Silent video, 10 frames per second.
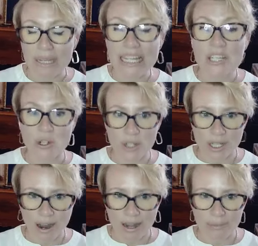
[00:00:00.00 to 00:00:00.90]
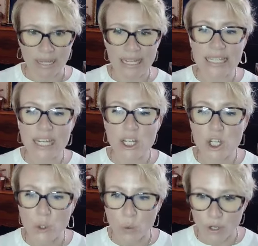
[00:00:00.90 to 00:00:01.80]
Eastern Time. It is a
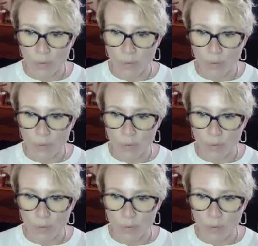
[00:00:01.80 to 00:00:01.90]
short